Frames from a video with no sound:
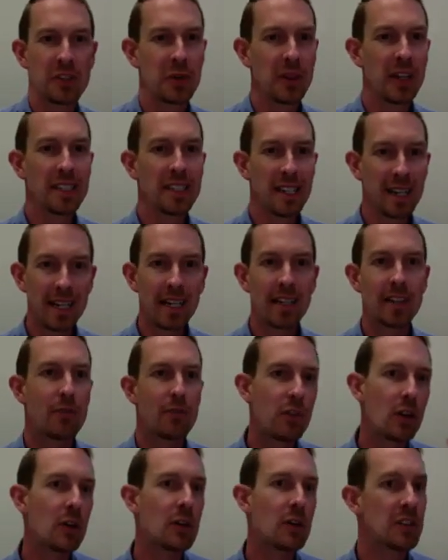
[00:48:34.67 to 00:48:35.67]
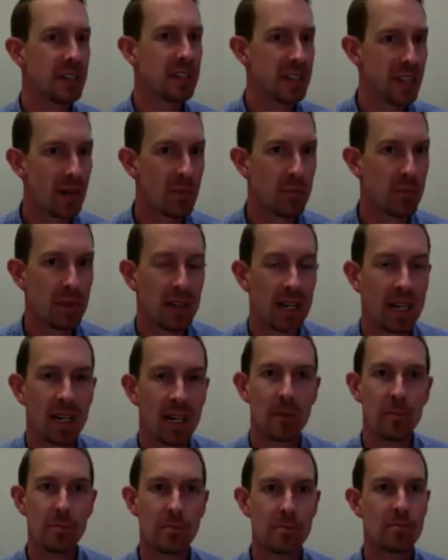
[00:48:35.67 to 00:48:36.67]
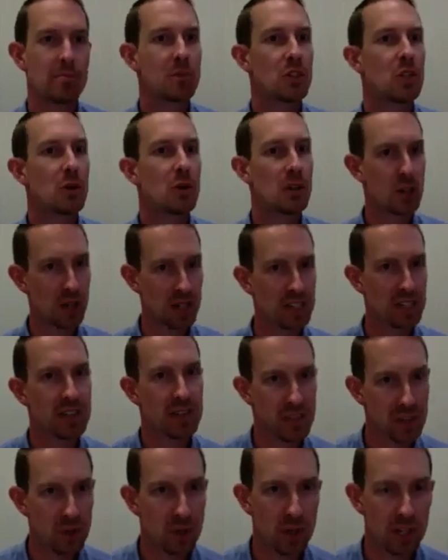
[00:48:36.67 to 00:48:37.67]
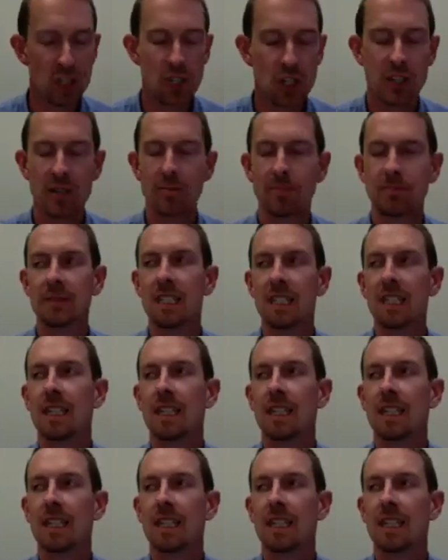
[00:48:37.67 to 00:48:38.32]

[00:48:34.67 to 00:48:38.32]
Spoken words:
So that's kind of the first step to addressing this question.